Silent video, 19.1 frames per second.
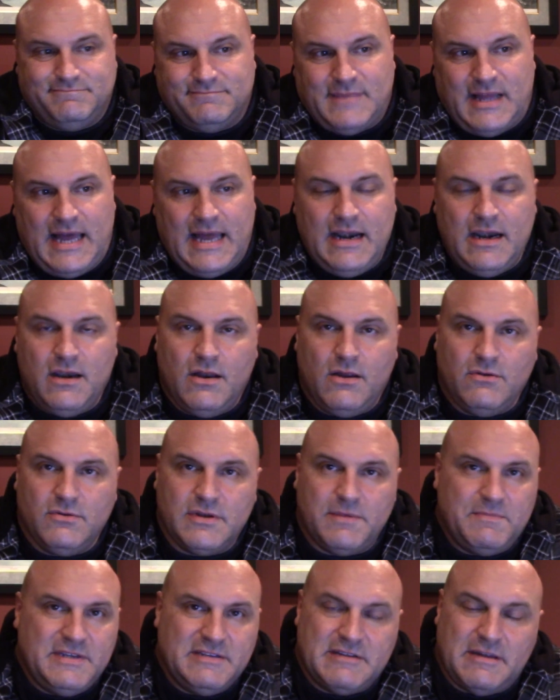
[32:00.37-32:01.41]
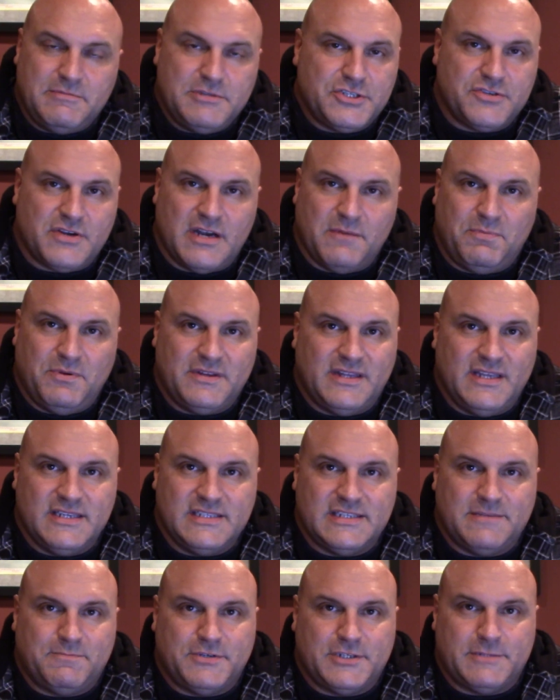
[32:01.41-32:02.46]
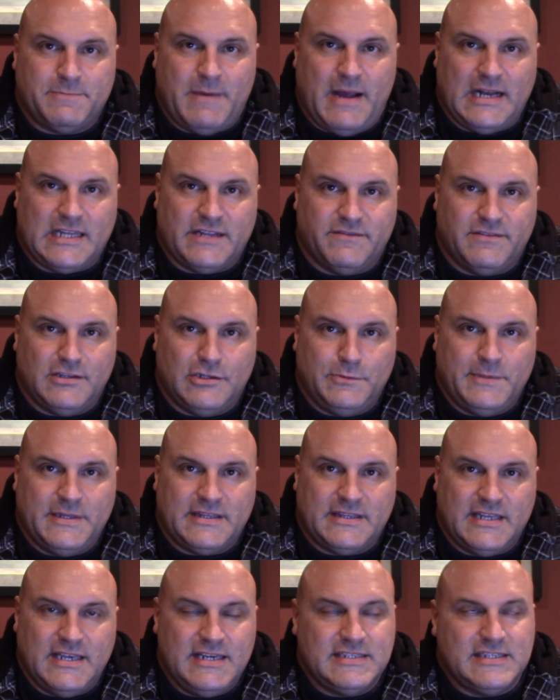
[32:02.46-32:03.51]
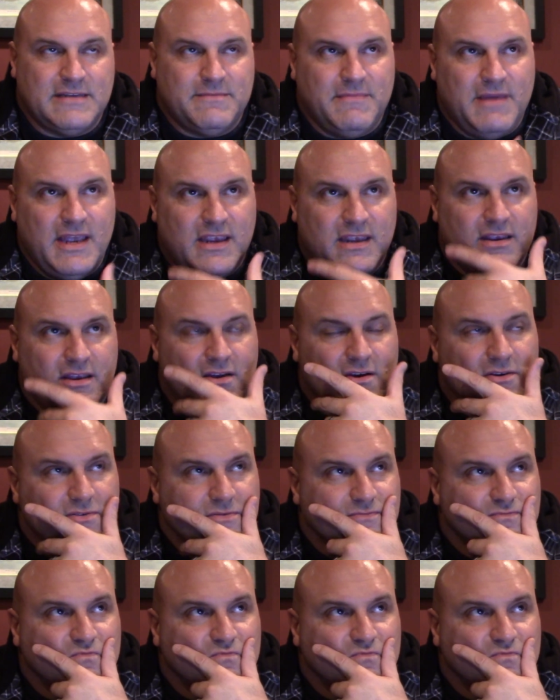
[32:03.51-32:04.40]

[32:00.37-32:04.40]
I don't know. I mean, I'm just trying to put things in perspective a little bit, things that make you go,